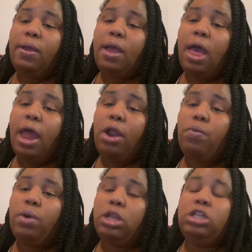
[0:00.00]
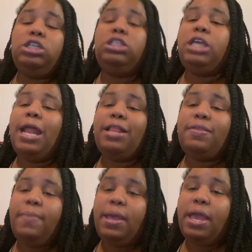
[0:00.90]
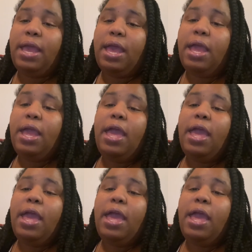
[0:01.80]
I don't want to just get out the bed,